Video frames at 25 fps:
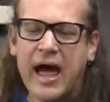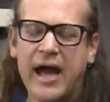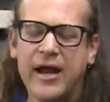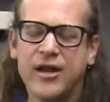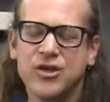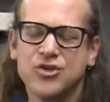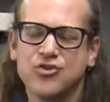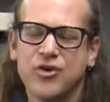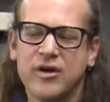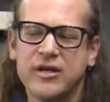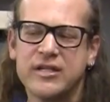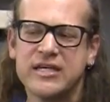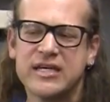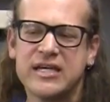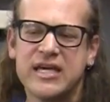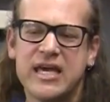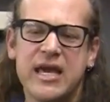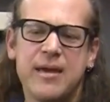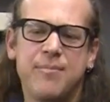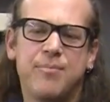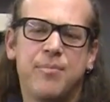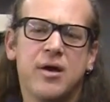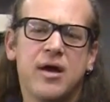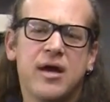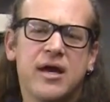I just like to
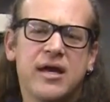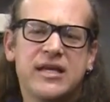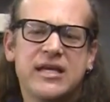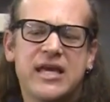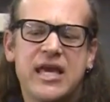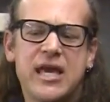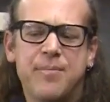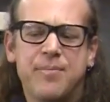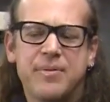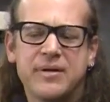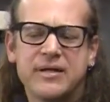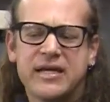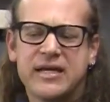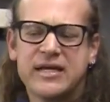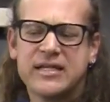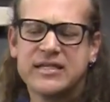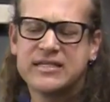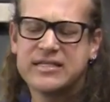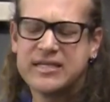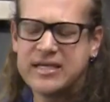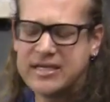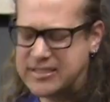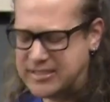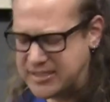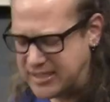keep keep it
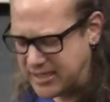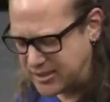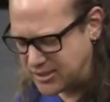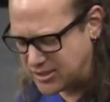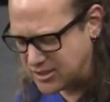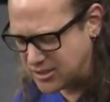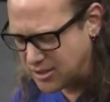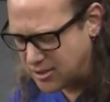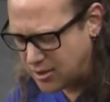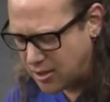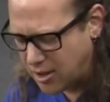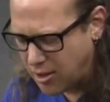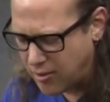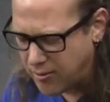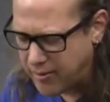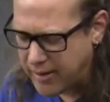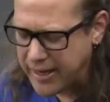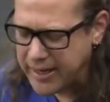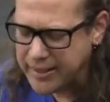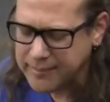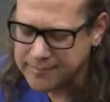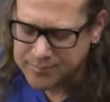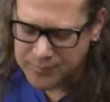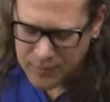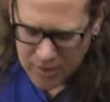consistent. All
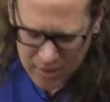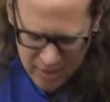right?